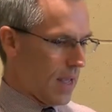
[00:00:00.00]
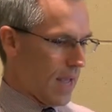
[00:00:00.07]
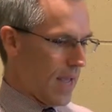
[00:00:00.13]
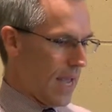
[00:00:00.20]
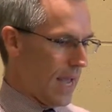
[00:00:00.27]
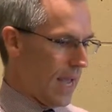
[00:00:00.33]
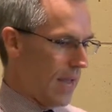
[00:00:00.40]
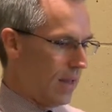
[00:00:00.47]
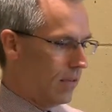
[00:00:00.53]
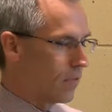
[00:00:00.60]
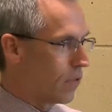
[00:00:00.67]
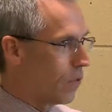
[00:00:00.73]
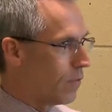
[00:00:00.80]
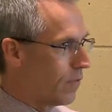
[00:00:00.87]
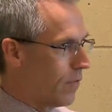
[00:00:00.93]
and
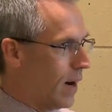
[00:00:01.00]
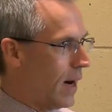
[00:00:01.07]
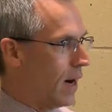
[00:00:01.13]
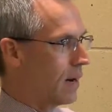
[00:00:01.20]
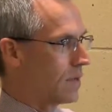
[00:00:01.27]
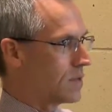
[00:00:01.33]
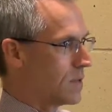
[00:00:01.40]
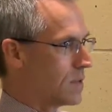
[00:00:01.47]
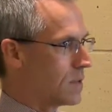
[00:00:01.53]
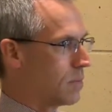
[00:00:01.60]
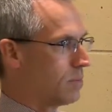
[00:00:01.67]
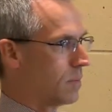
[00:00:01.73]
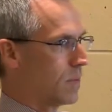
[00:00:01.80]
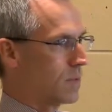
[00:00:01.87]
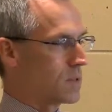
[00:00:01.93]
so far, since
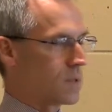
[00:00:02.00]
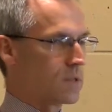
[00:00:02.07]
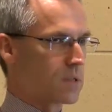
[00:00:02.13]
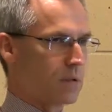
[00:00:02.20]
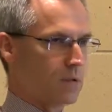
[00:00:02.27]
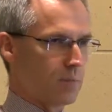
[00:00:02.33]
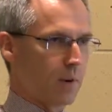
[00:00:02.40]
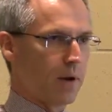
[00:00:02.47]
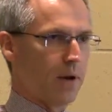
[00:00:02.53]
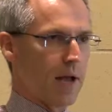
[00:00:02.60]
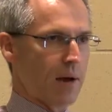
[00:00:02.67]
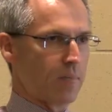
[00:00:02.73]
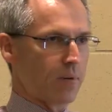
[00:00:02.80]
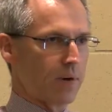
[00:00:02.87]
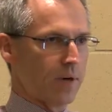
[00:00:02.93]
the system's been in
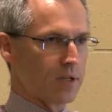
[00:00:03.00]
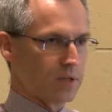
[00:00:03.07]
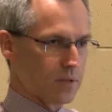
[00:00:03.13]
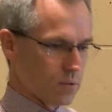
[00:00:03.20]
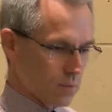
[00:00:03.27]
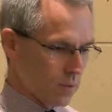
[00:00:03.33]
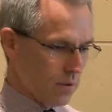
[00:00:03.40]
operations,